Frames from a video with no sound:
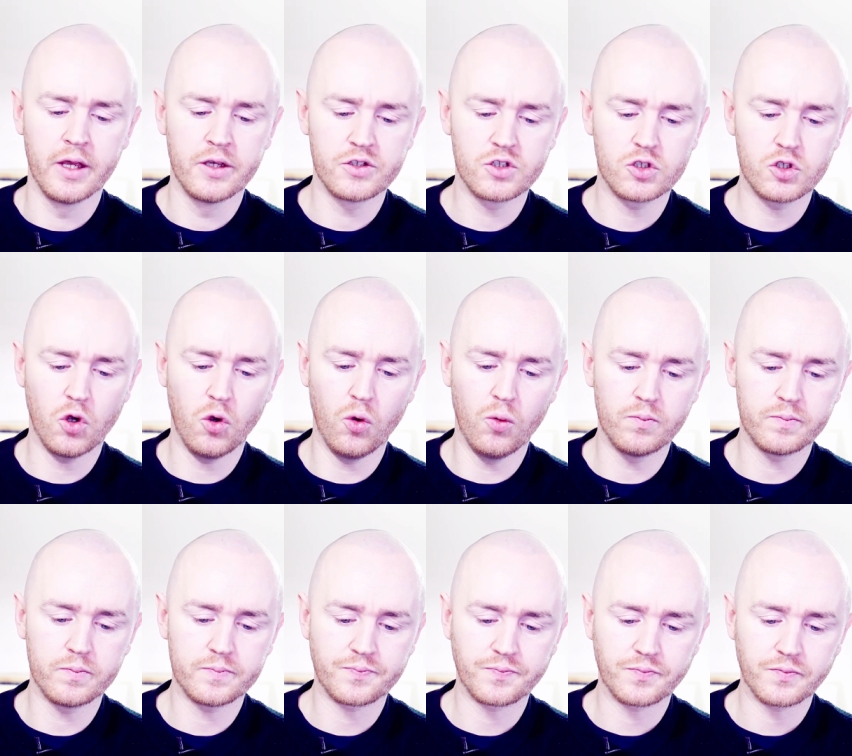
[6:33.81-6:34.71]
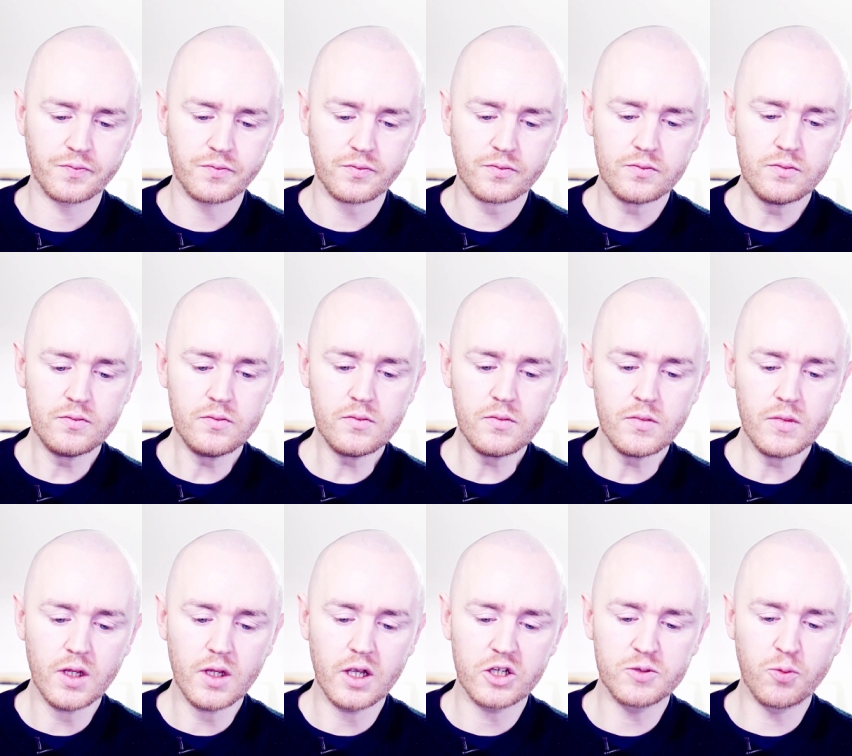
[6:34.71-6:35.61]
So
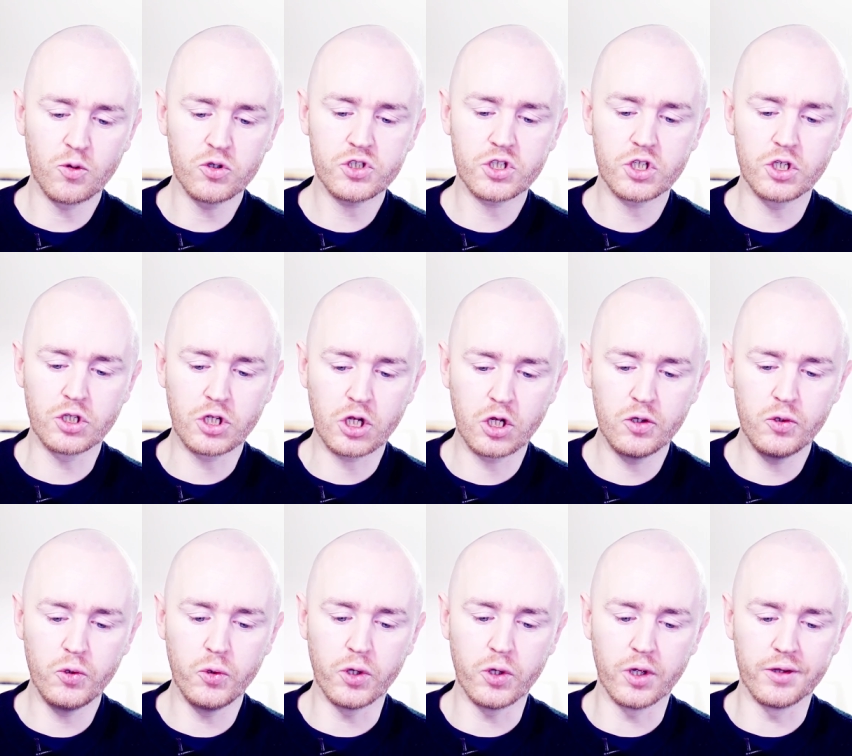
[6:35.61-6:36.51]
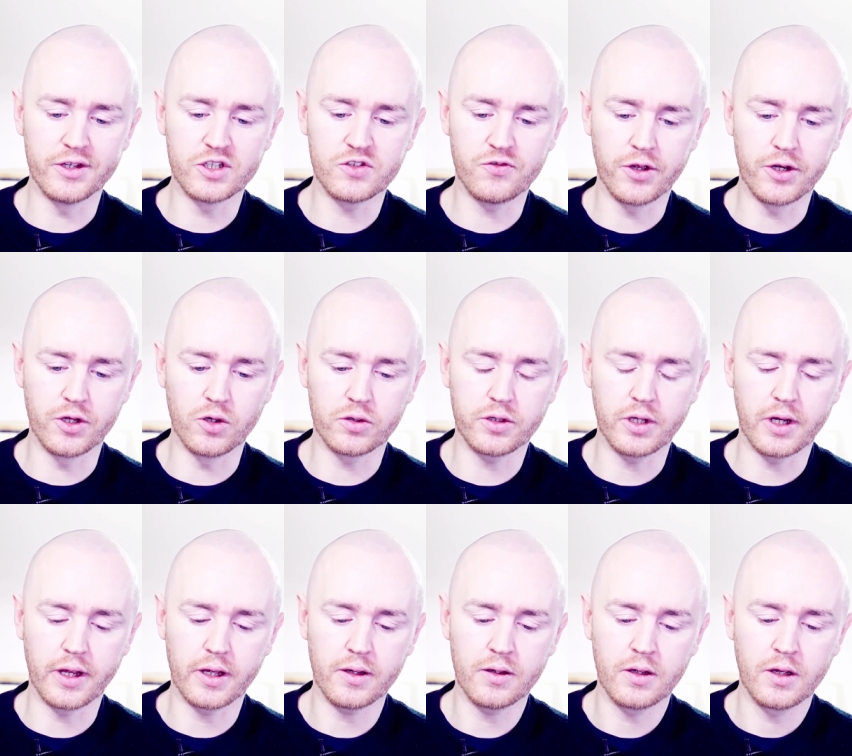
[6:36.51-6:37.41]
I suppose to conclude on this video
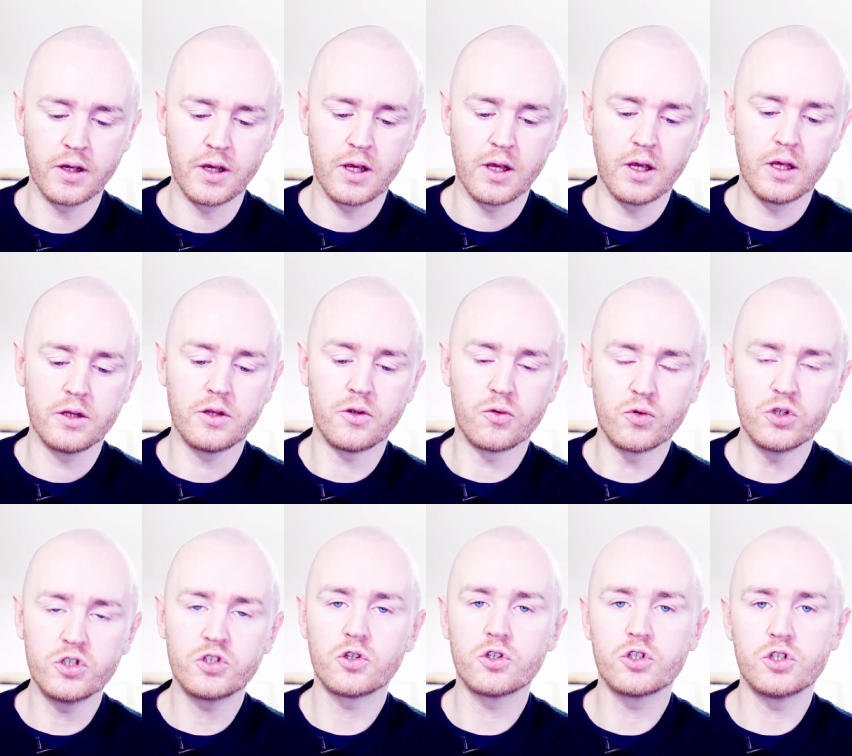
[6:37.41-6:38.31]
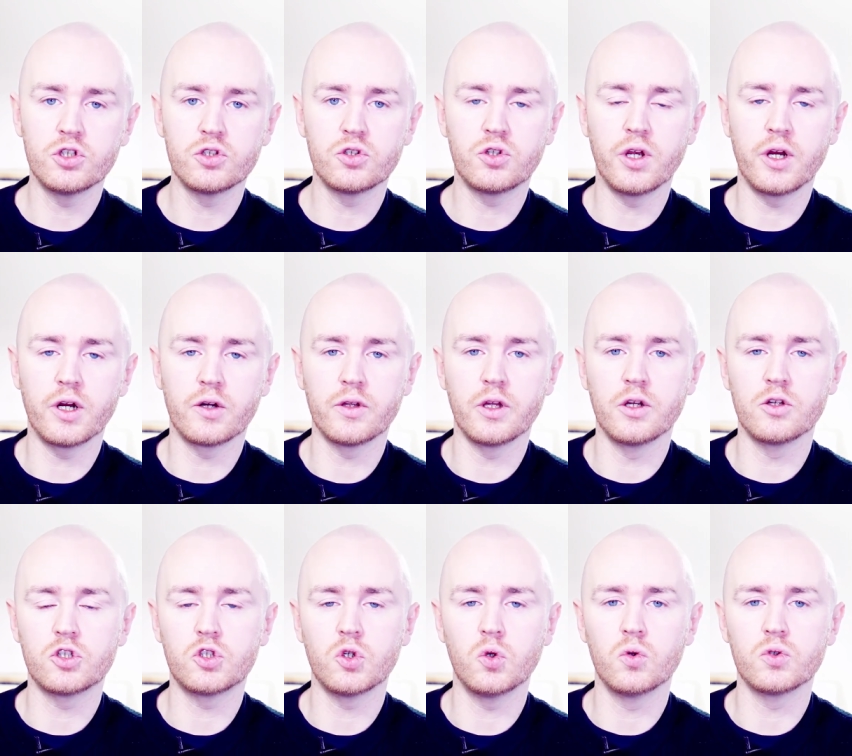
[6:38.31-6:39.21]
today, the research is there that
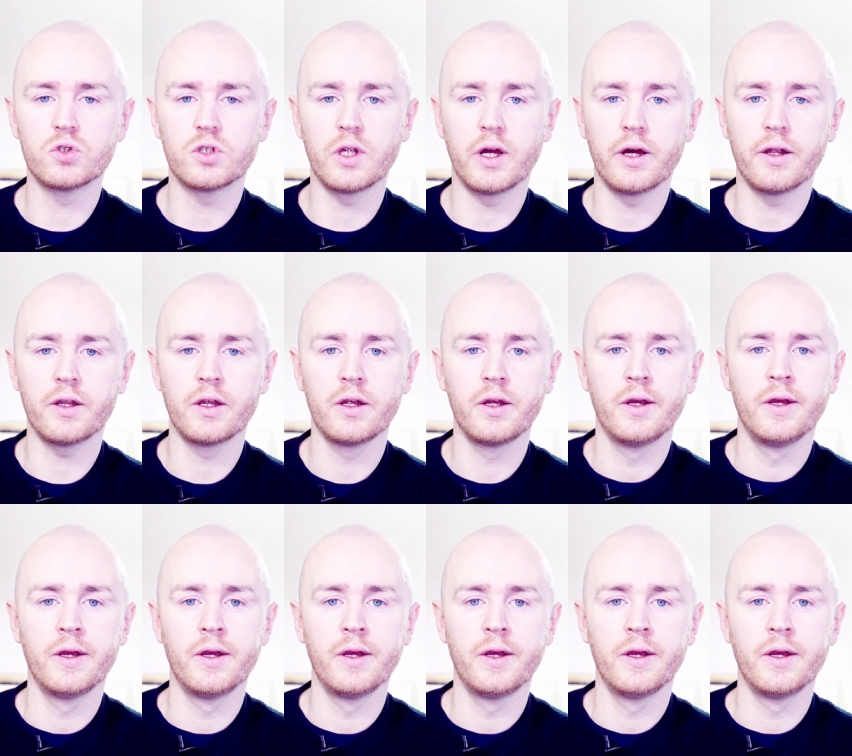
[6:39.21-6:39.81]
it shows that